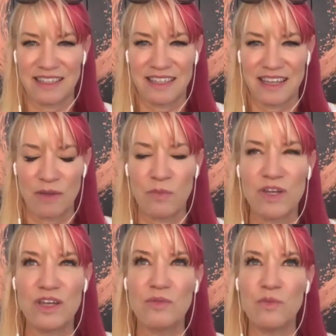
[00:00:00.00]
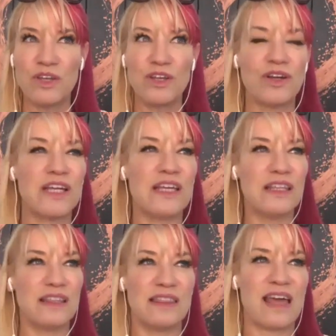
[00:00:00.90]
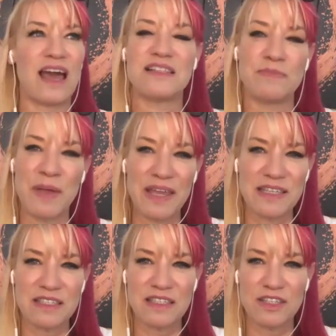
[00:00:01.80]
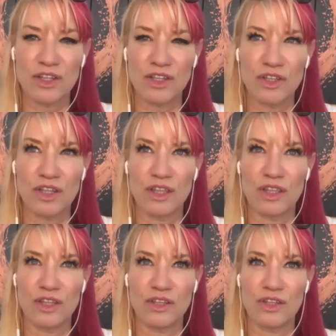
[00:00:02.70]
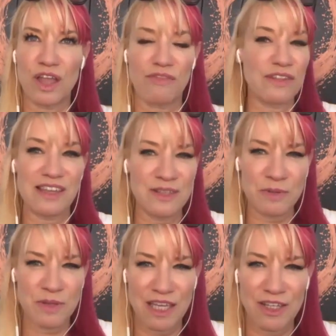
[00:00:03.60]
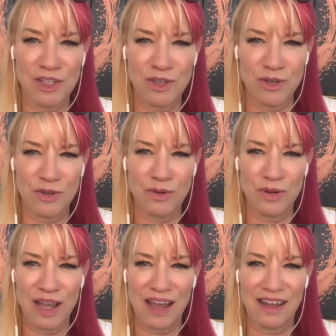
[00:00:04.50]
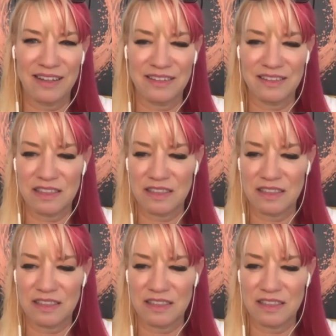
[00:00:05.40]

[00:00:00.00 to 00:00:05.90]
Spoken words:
And when you're in that space, everything's within you. And